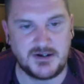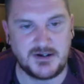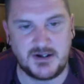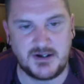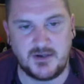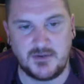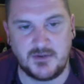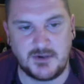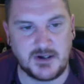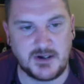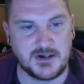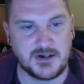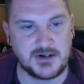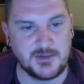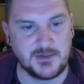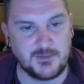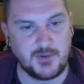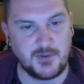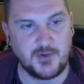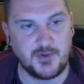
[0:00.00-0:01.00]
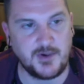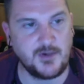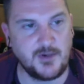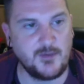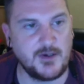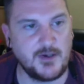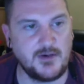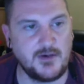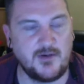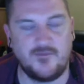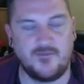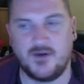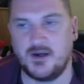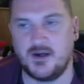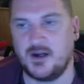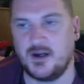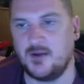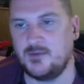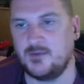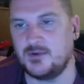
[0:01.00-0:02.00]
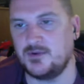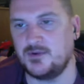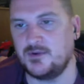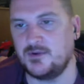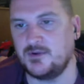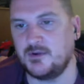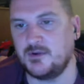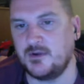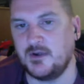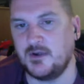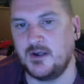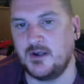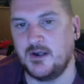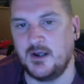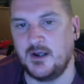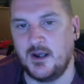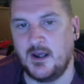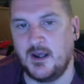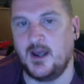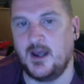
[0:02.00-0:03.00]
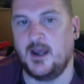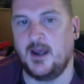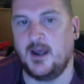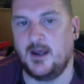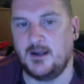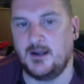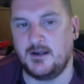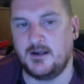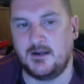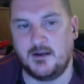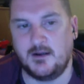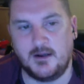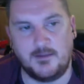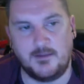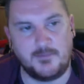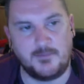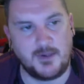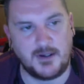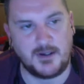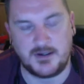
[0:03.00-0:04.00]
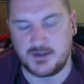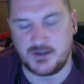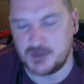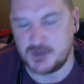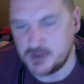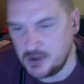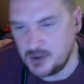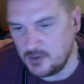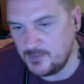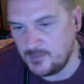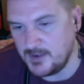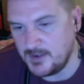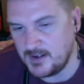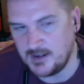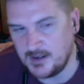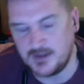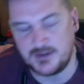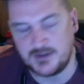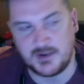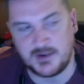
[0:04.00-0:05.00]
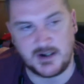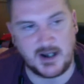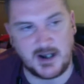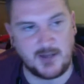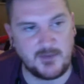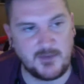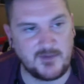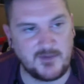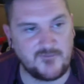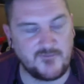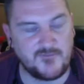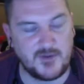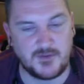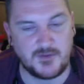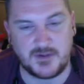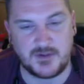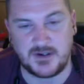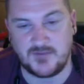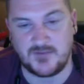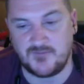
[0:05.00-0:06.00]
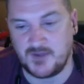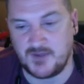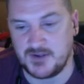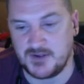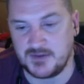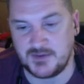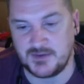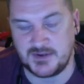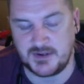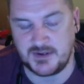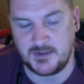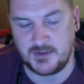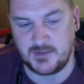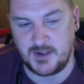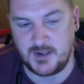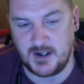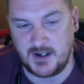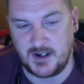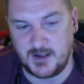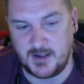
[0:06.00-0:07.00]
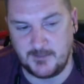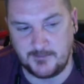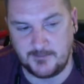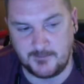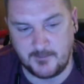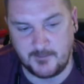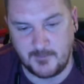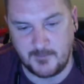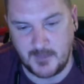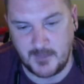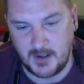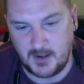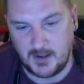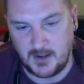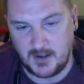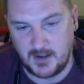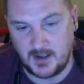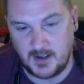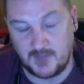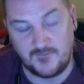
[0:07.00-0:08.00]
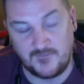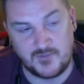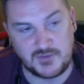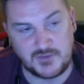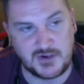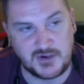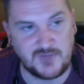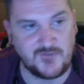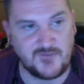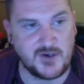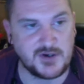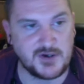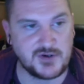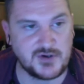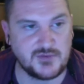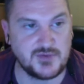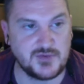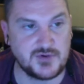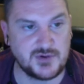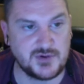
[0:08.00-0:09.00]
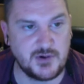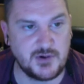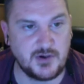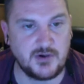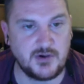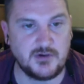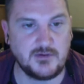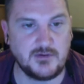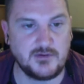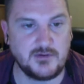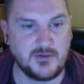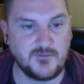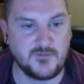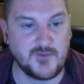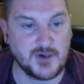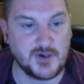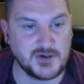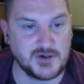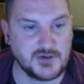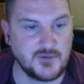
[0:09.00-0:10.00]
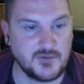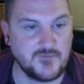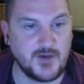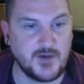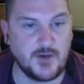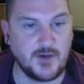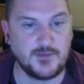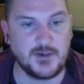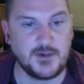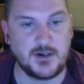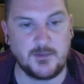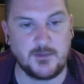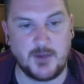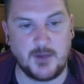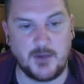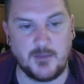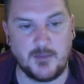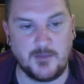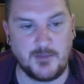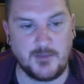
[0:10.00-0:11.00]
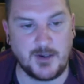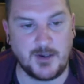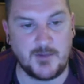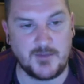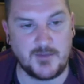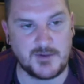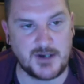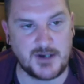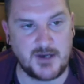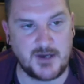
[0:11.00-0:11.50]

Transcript: still a decent point away to Atletico Madrid. And but the sloppiness in our midfield and defence was still there. Unfortunately, Virgil's not the Virgil of old at the moment, but he was